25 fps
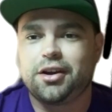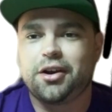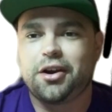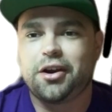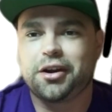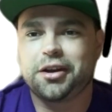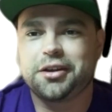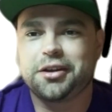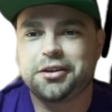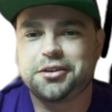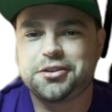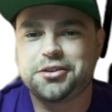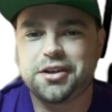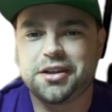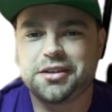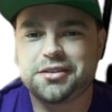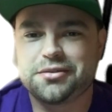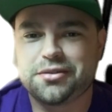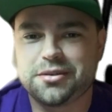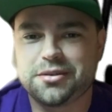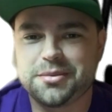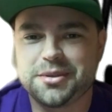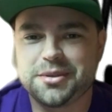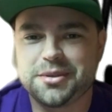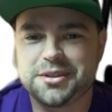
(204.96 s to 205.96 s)
can
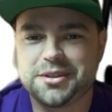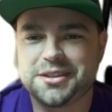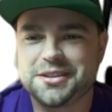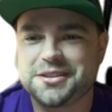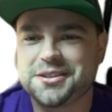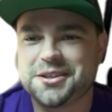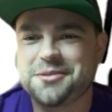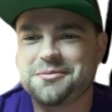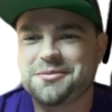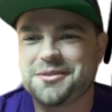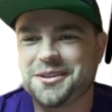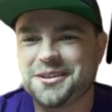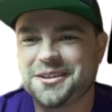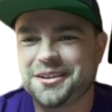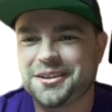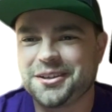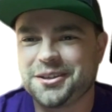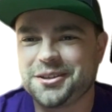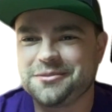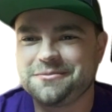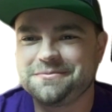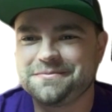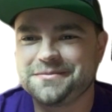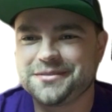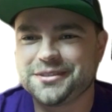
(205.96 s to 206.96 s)
transform it to something, you
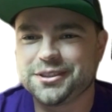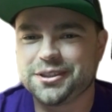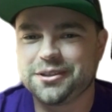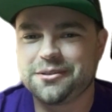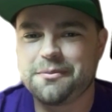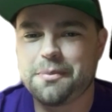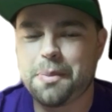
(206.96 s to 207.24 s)
know, so.